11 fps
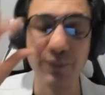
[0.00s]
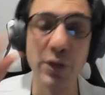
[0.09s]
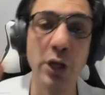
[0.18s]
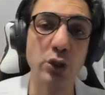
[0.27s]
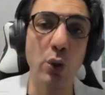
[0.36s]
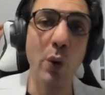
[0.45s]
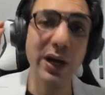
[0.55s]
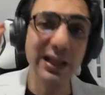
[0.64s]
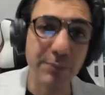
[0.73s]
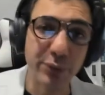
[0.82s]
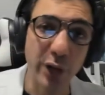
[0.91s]
So when the
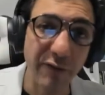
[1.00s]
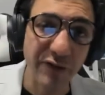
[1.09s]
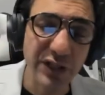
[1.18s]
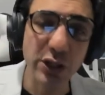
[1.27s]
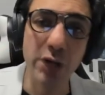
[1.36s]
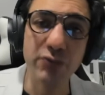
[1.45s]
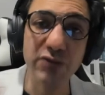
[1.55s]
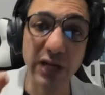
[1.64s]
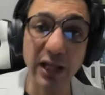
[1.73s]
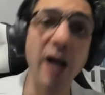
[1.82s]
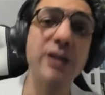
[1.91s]
profits are
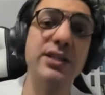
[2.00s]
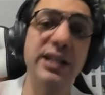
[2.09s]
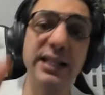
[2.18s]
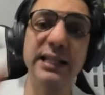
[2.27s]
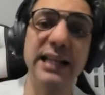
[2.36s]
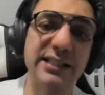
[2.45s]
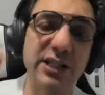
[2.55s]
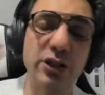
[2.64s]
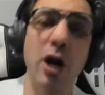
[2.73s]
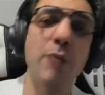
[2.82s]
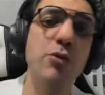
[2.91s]
realized, that's the
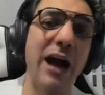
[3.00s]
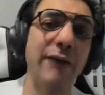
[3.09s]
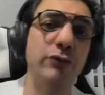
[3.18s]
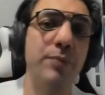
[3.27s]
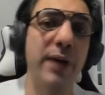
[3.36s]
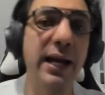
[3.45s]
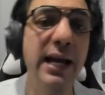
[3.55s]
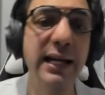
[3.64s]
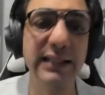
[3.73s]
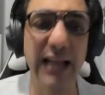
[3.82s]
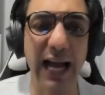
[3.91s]
time you have to pay
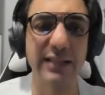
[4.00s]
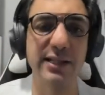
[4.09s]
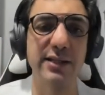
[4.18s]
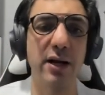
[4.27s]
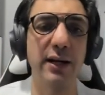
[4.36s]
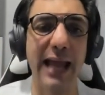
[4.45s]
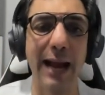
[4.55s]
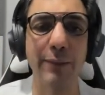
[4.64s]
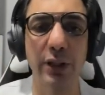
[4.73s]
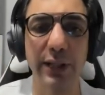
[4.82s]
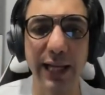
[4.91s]
taxes on
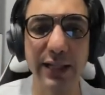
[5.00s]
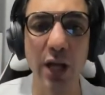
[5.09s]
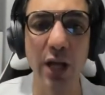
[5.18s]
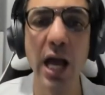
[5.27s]
capital gains.